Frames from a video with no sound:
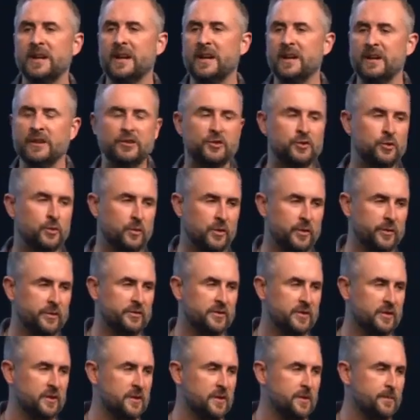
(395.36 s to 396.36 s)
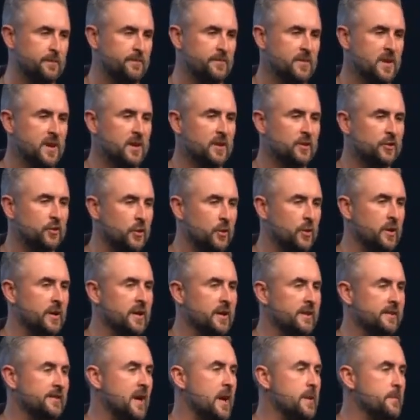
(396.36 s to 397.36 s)
in Jerusalem
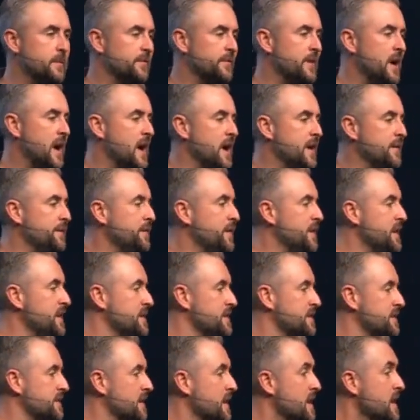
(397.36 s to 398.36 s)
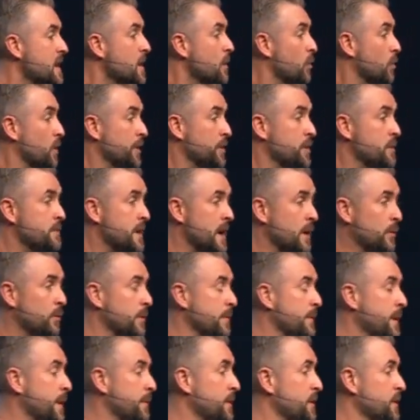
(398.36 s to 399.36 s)
during a time of a high feast? Well, you might
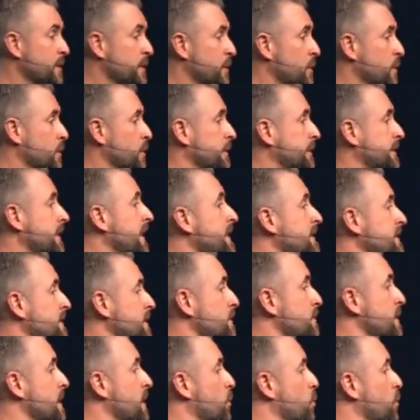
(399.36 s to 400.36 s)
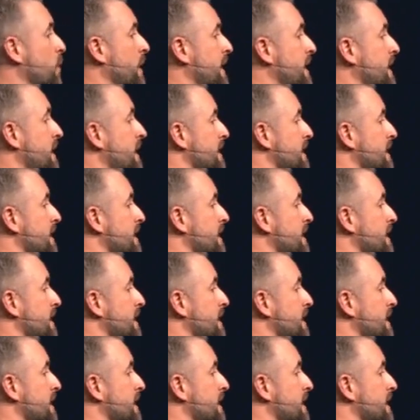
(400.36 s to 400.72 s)
remember in your Old Testament when